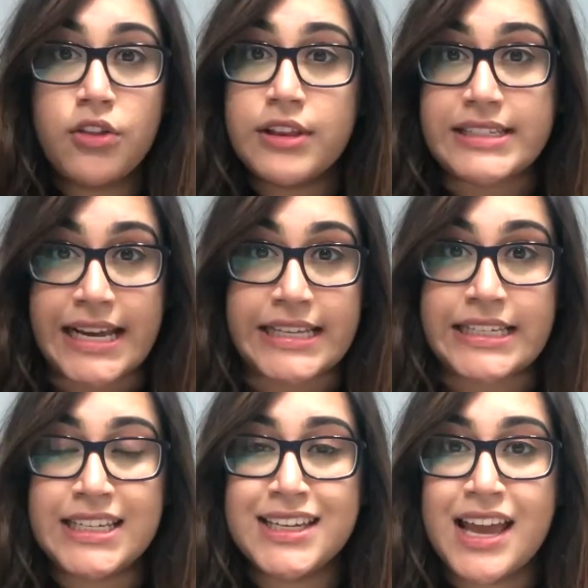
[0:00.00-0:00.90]
Another
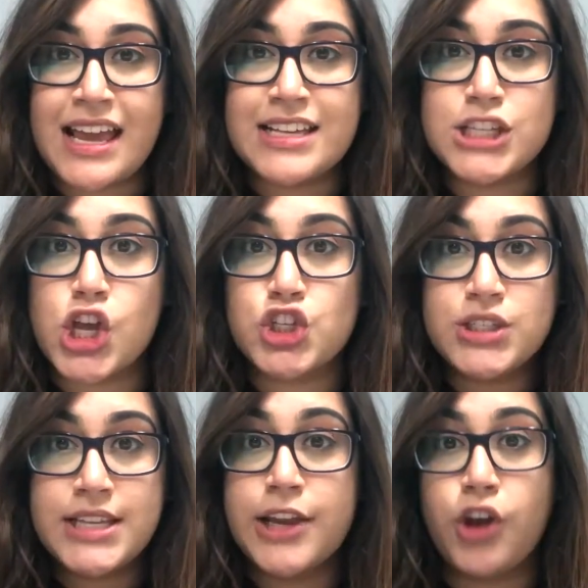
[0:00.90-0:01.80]
technique is to
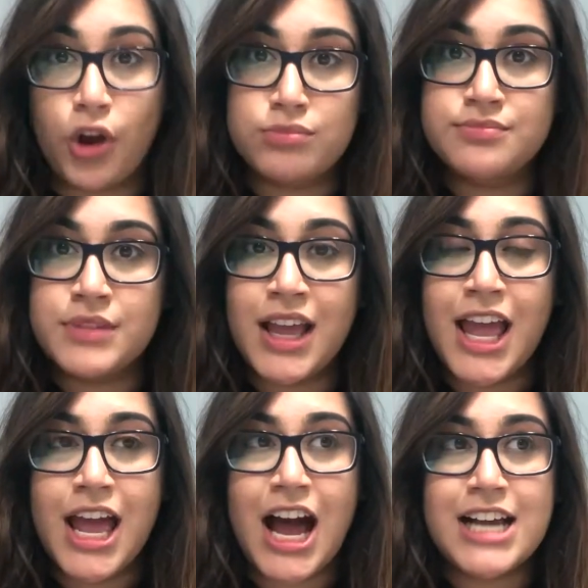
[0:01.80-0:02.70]
say no.
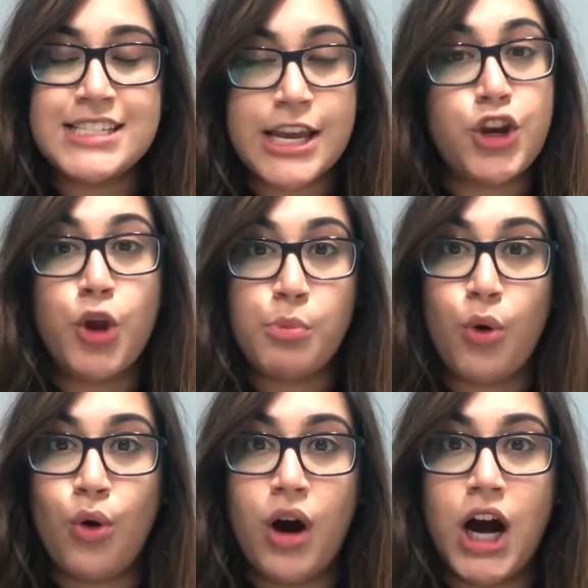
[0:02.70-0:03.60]
Say no more.